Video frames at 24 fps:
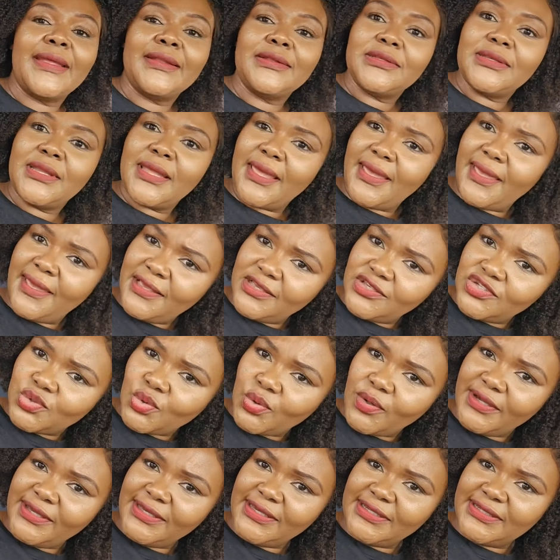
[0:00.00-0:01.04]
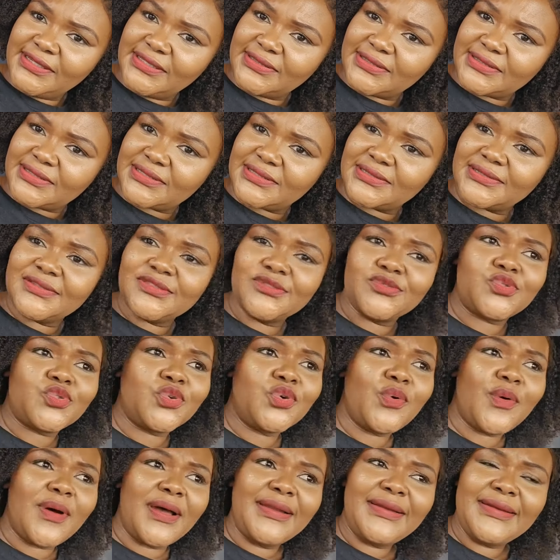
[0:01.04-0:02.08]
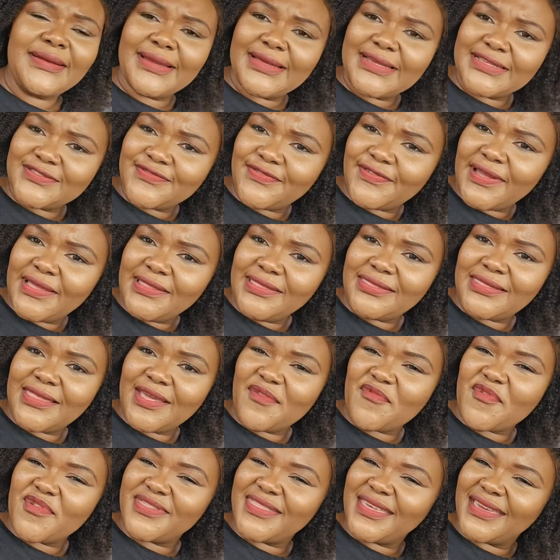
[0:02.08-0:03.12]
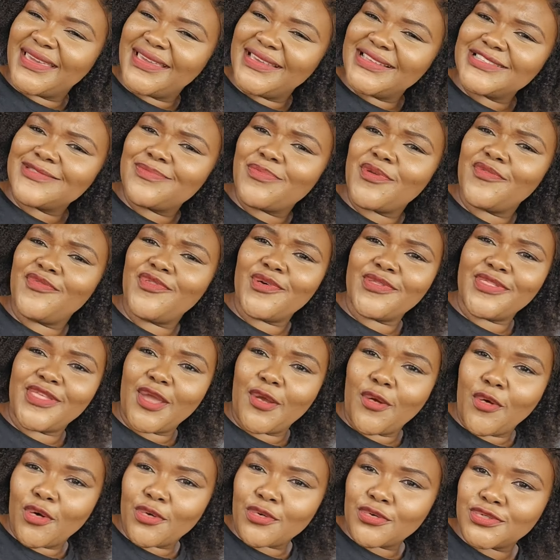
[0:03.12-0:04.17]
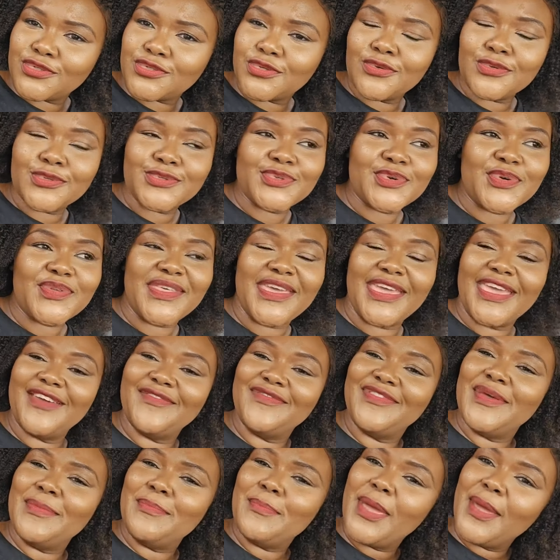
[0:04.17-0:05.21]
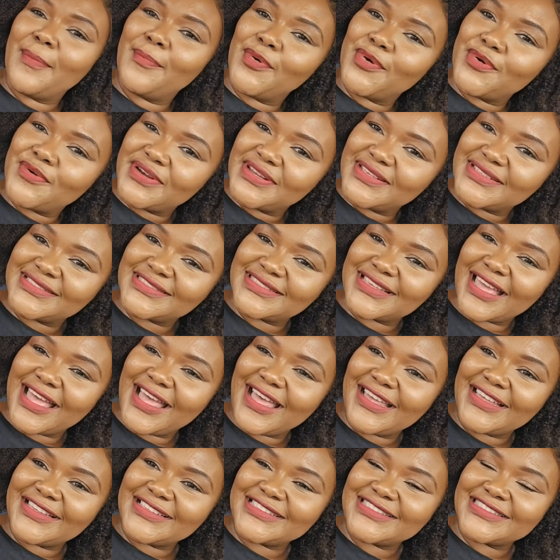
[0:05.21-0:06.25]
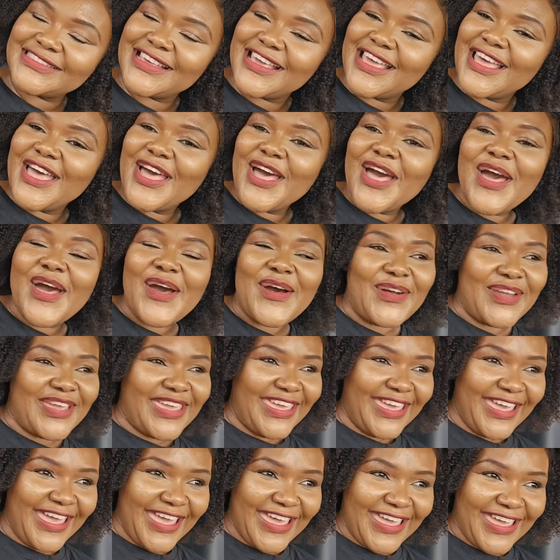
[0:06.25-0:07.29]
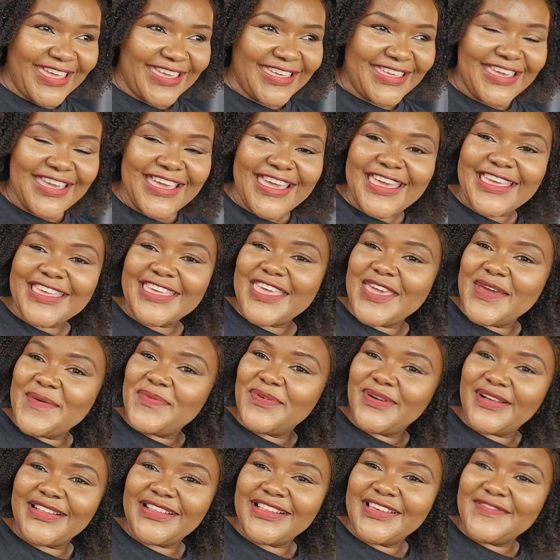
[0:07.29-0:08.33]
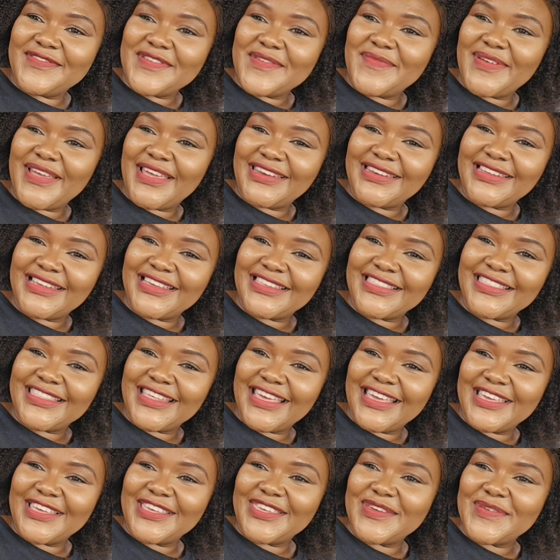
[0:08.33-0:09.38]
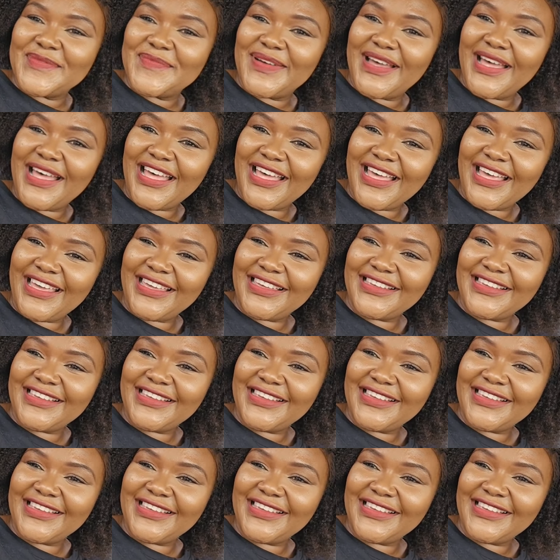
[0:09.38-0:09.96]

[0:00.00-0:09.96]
enjoy it do one last fun thing with the kids before they go to school so they have the memories guys okay keep well everybody thank you bye